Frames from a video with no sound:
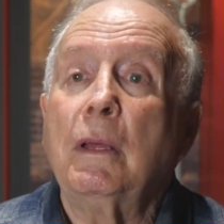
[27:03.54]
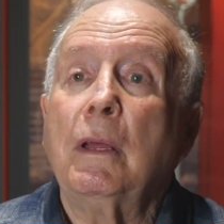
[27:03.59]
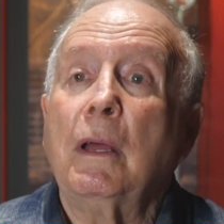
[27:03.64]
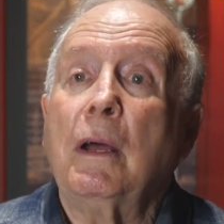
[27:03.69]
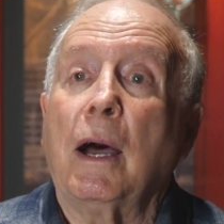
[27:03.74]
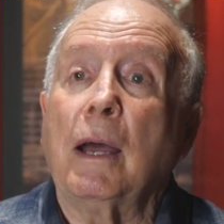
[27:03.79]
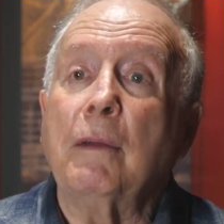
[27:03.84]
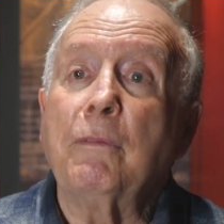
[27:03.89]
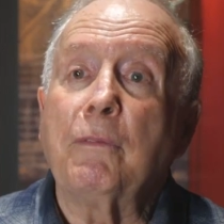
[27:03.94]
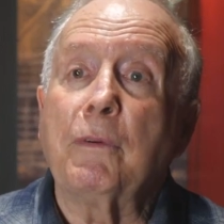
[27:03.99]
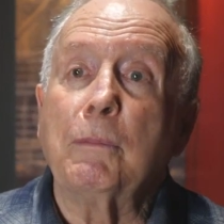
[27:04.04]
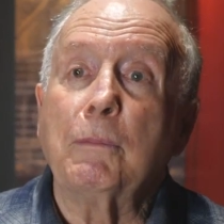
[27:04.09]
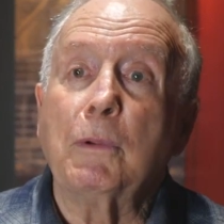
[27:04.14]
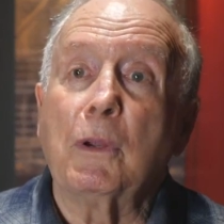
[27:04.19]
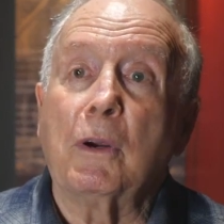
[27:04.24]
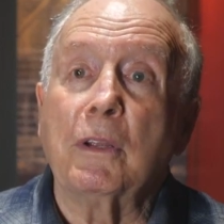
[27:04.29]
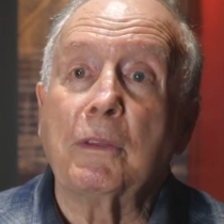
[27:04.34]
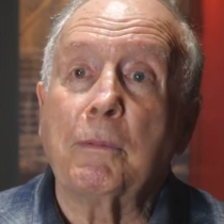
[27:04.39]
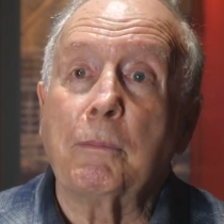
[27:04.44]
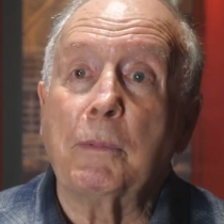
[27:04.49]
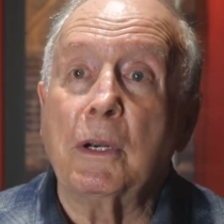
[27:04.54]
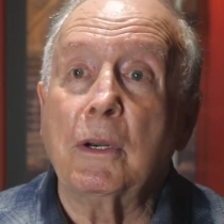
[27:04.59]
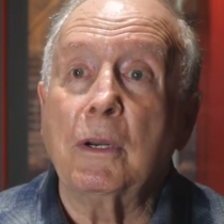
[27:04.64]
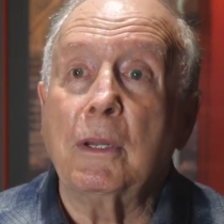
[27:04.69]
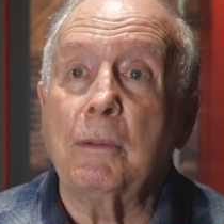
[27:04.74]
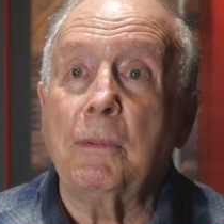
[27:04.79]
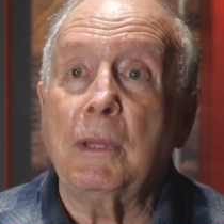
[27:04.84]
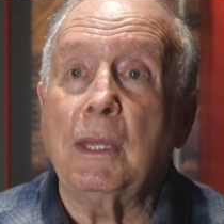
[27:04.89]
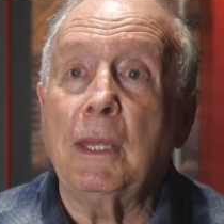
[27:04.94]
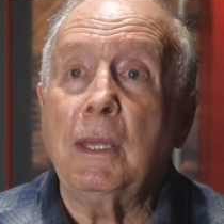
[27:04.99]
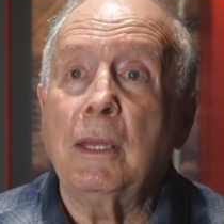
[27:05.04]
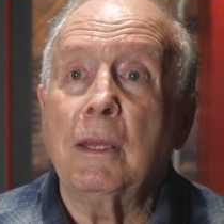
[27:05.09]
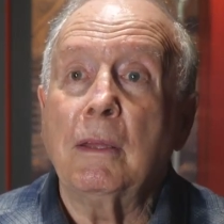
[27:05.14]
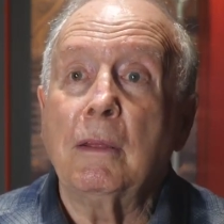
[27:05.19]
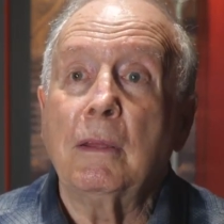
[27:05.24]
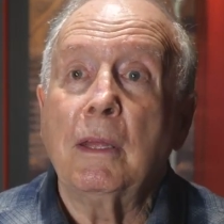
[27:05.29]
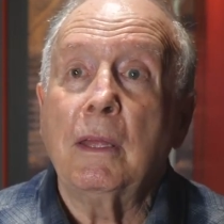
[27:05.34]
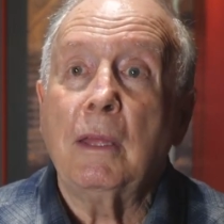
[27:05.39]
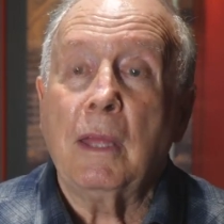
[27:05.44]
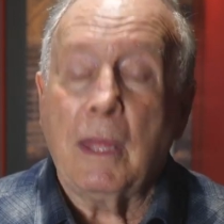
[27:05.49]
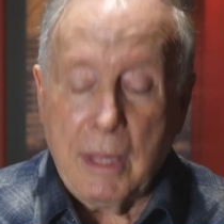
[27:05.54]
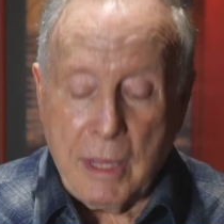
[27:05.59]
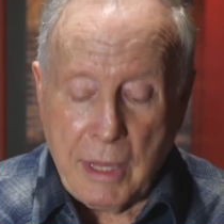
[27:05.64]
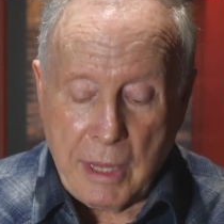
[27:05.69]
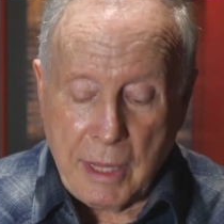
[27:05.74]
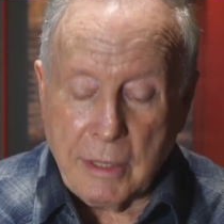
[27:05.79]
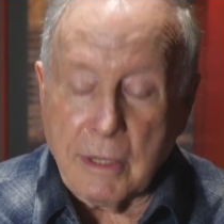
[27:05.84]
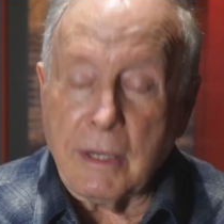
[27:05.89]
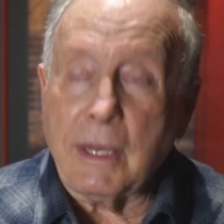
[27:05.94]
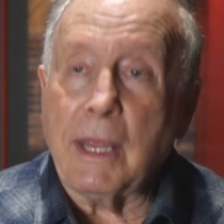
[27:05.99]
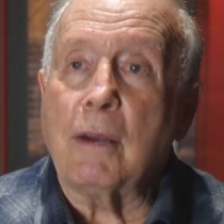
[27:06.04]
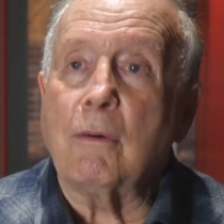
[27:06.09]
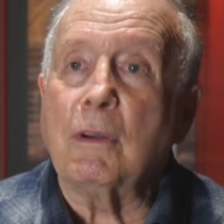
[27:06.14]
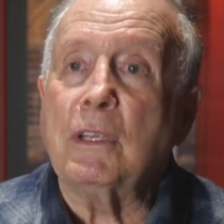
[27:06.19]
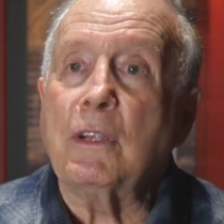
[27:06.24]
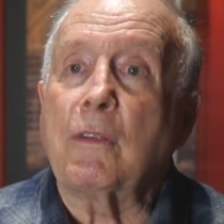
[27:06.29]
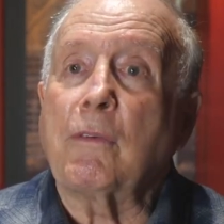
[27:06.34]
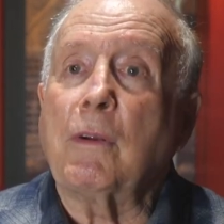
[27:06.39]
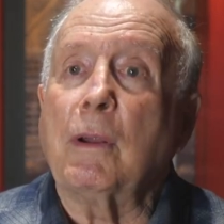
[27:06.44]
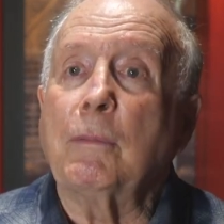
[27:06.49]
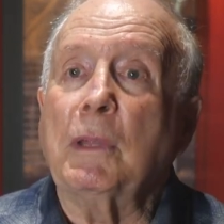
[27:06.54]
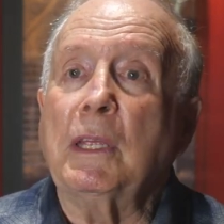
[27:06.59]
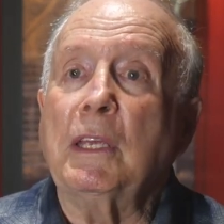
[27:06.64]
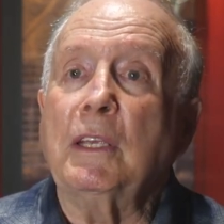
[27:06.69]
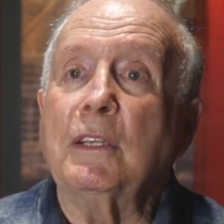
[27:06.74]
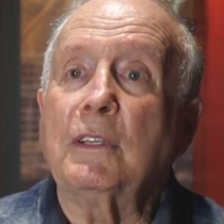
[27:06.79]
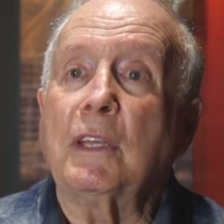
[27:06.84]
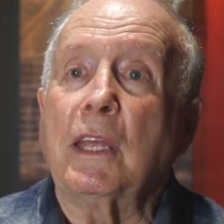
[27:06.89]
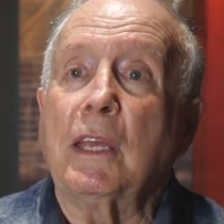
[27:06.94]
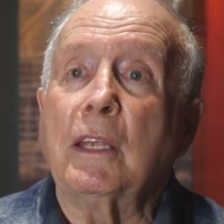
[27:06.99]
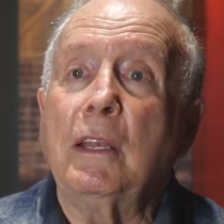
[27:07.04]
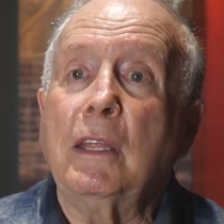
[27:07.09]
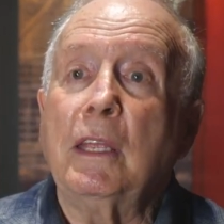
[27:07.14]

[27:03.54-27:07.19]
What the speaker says: I'm from North Burnaby. And Terry's from the East End.